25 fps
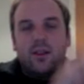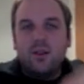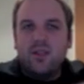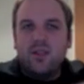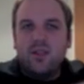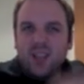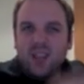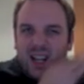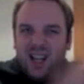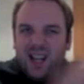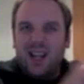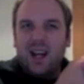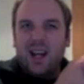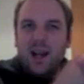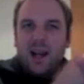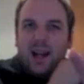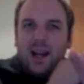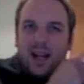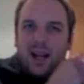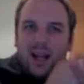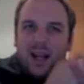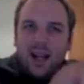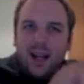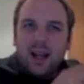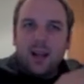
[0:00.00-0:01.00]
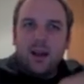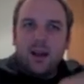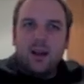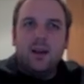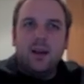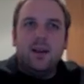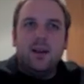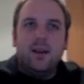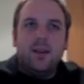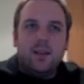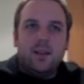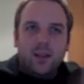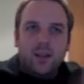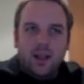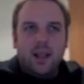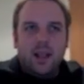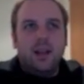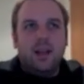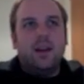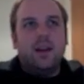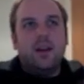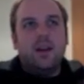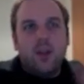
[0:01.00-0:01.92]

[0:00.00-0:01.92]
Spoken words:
instead of getting a click, you get a